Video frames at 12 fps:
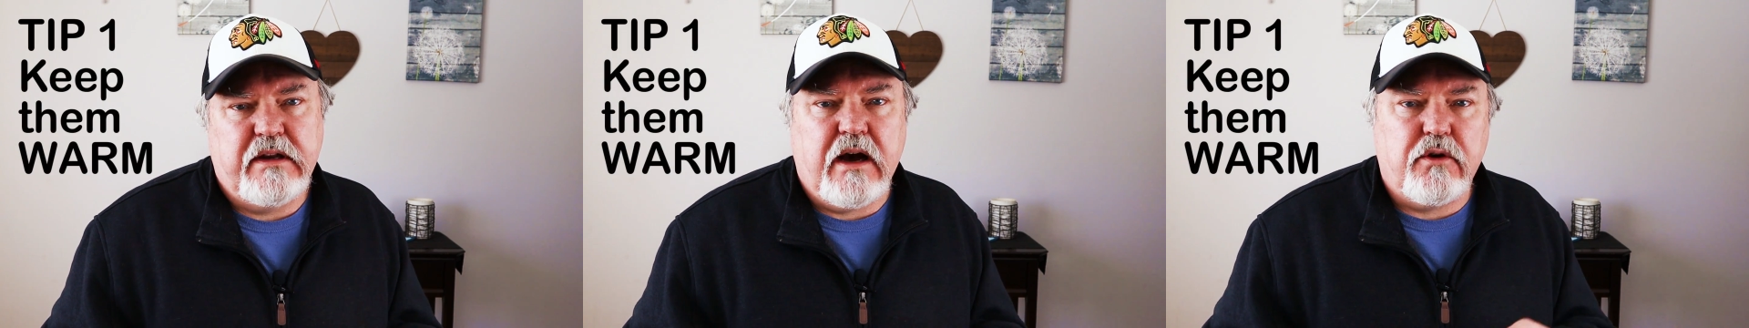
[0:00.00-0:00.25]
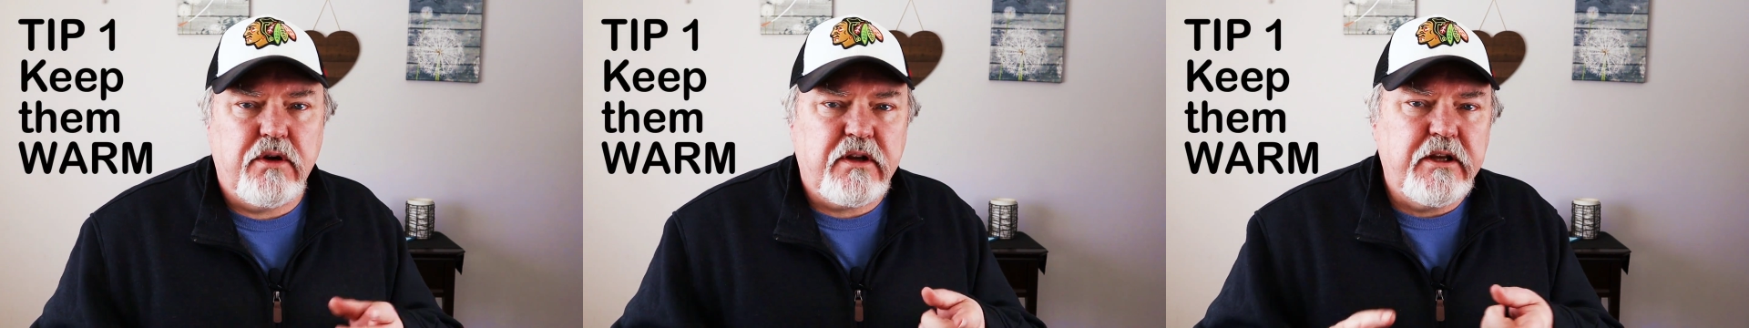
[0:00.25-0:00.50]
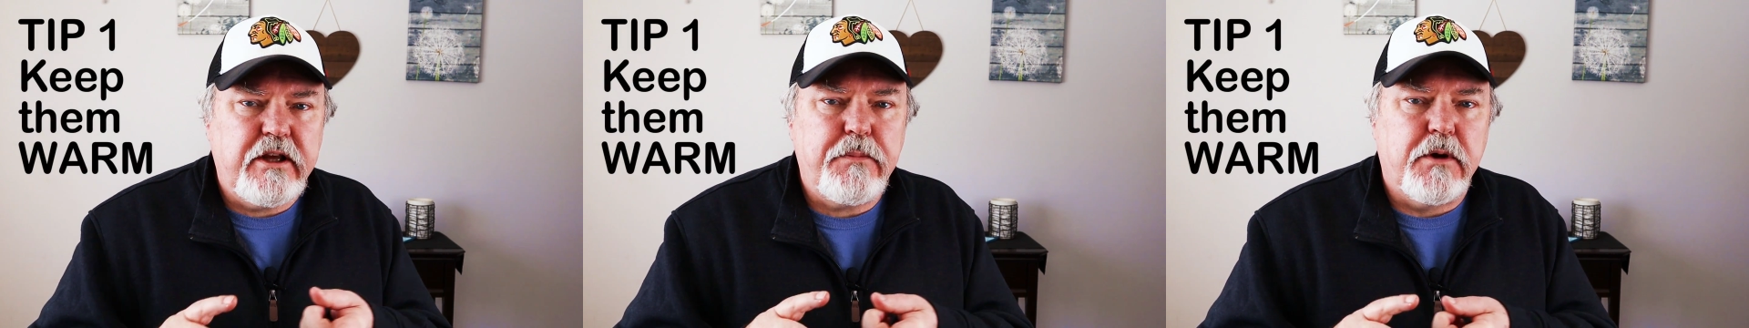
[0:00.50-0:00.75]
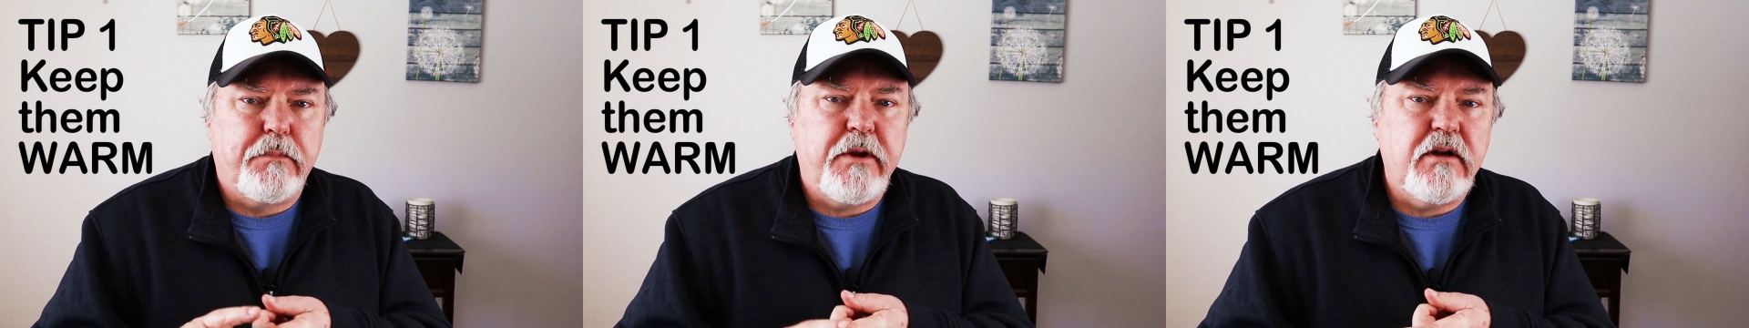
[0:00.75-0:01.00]
Now, you can keep
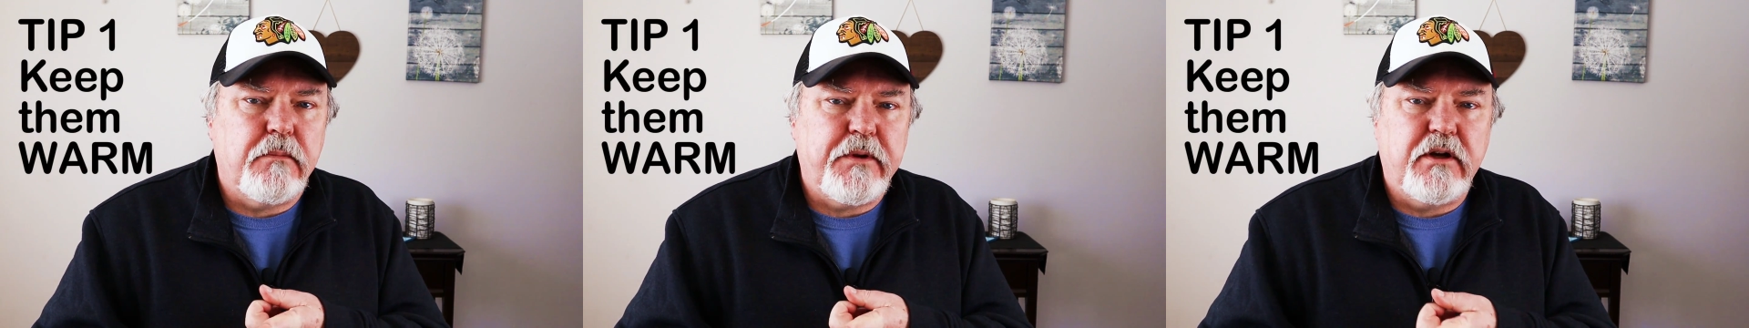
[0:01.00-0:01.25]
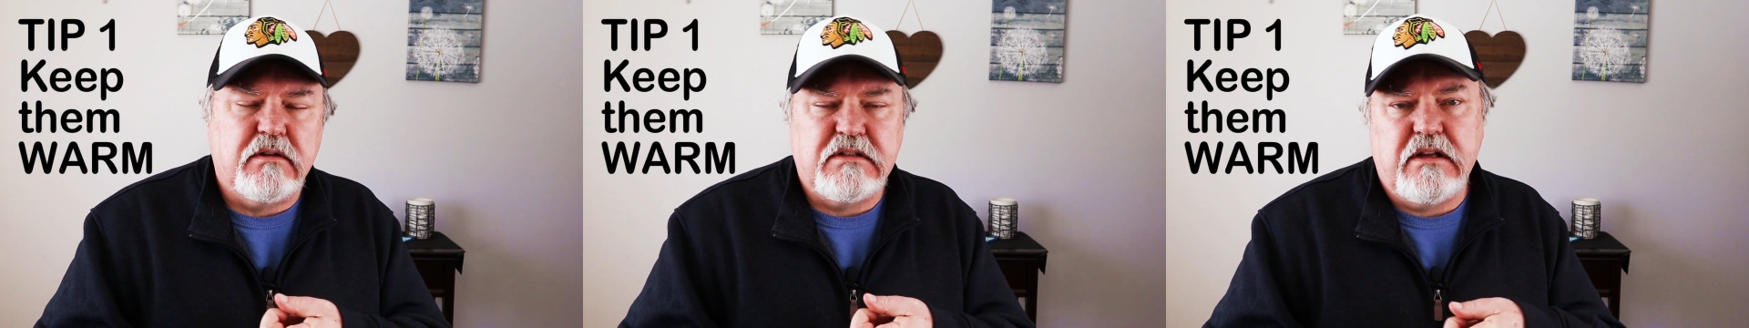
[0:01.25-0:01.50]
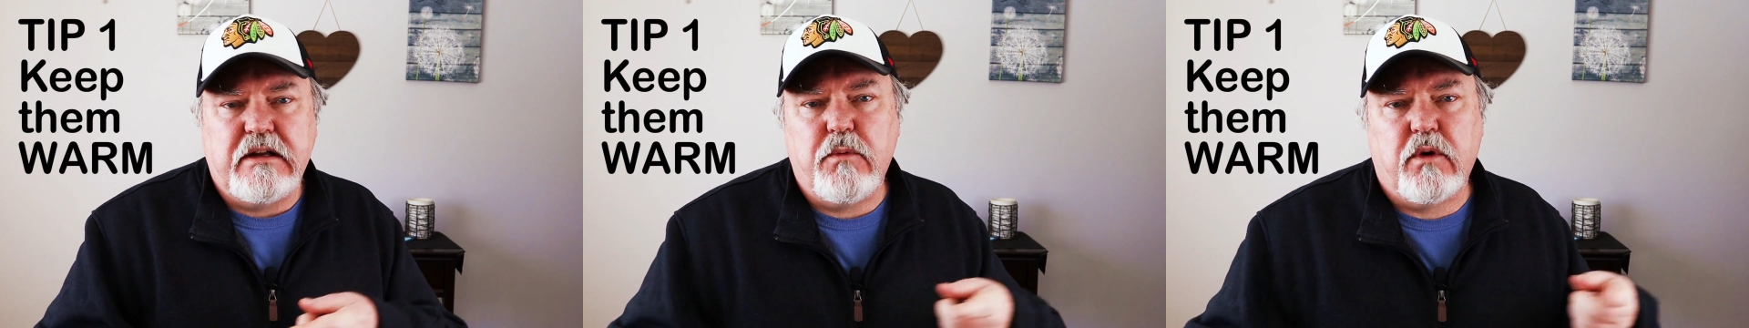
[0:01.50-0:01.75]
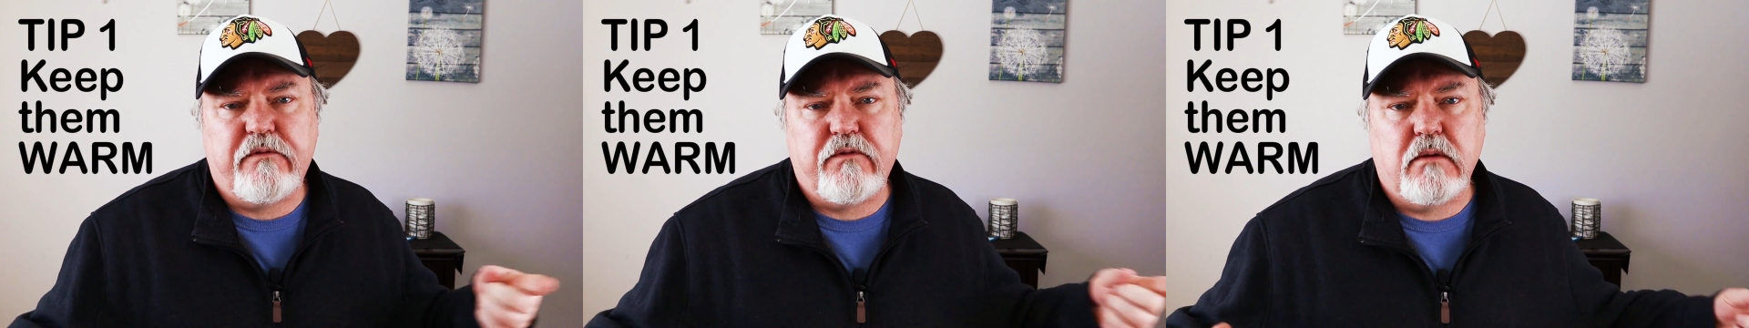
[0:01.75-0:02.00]
your peanut beetles
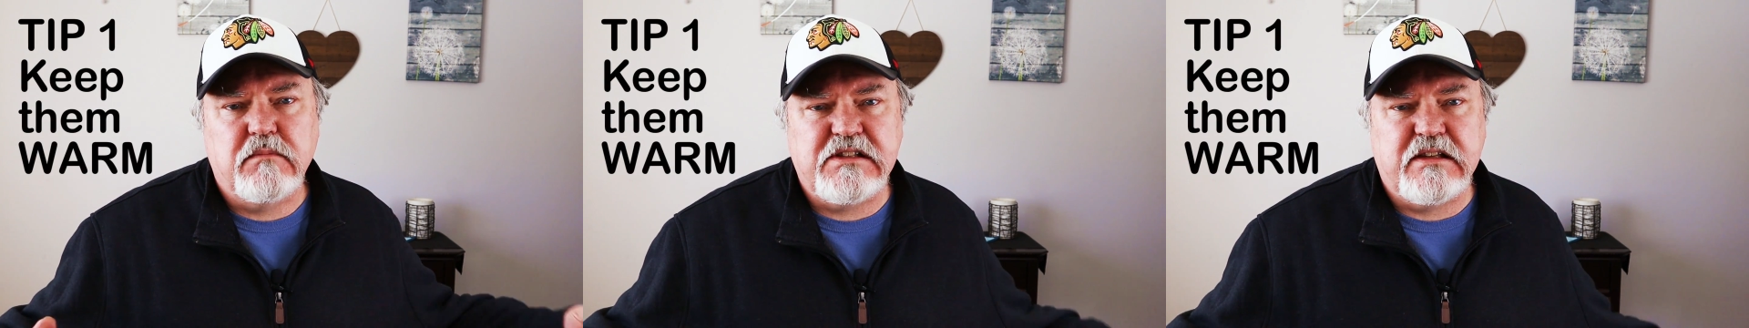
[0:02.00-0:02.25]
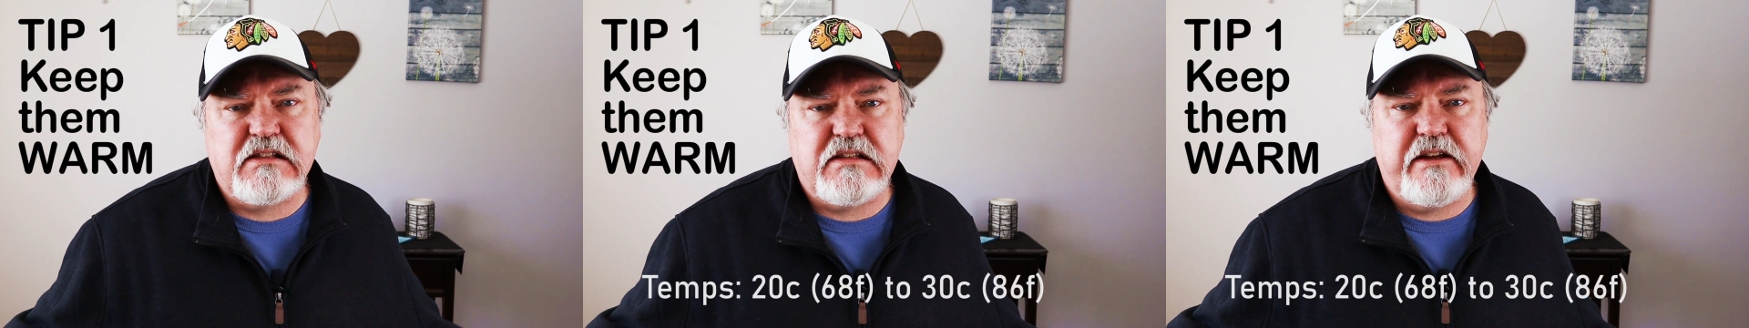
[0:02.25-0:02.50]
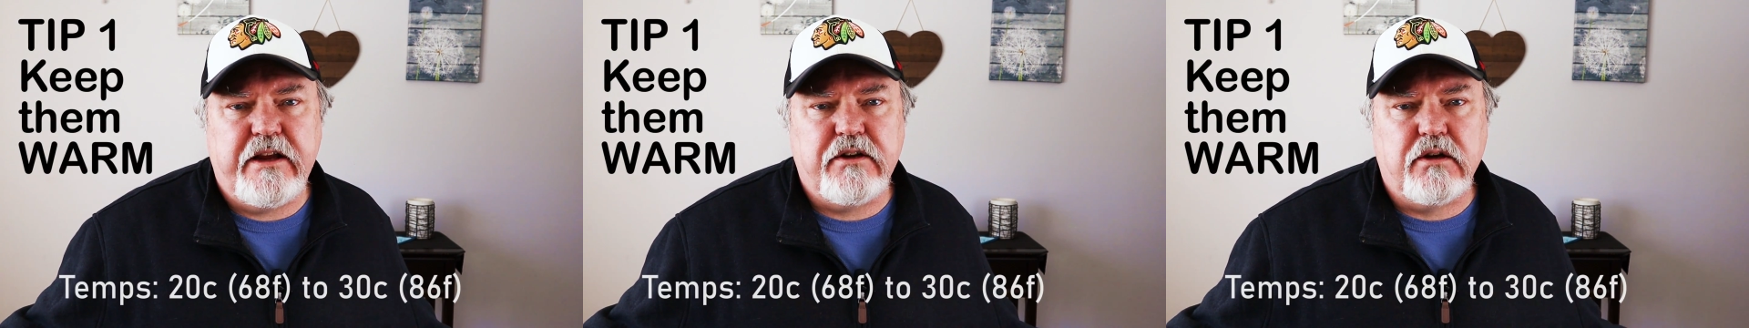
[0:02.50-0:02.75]
anywhere from 68